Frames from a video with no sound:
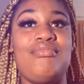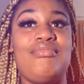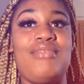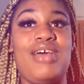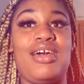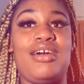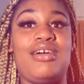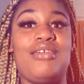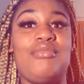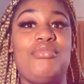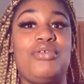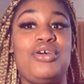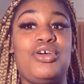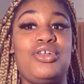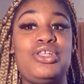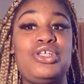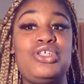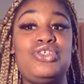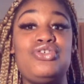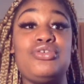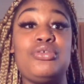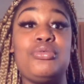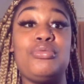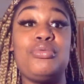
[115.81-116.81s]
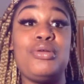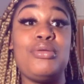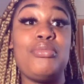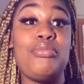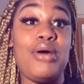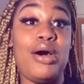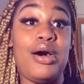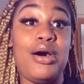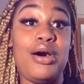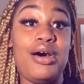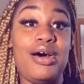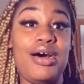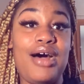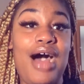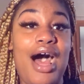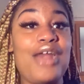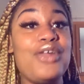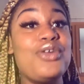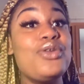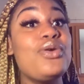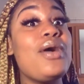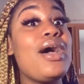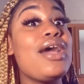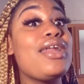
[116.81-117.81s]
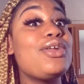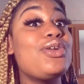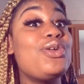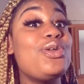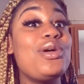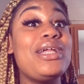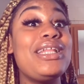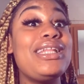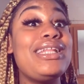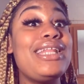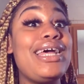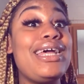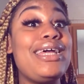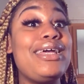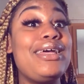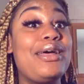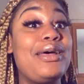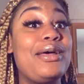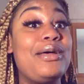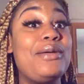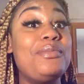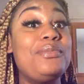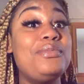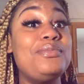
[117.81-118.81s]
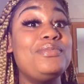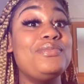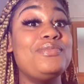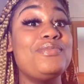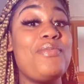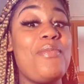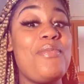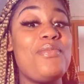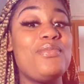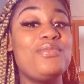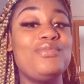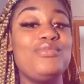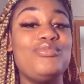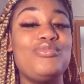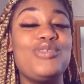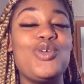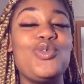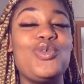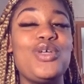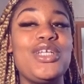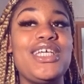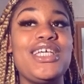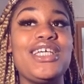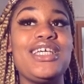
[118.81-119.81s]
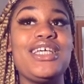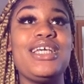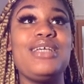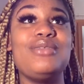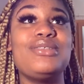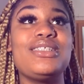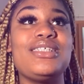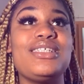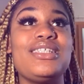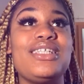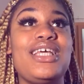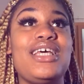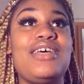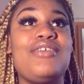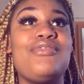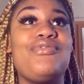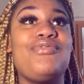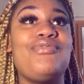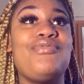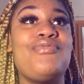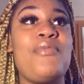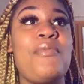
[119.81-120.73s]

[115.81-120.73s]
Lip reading: I could barely dribble the ball. I knew how to do a layup, but when it came to left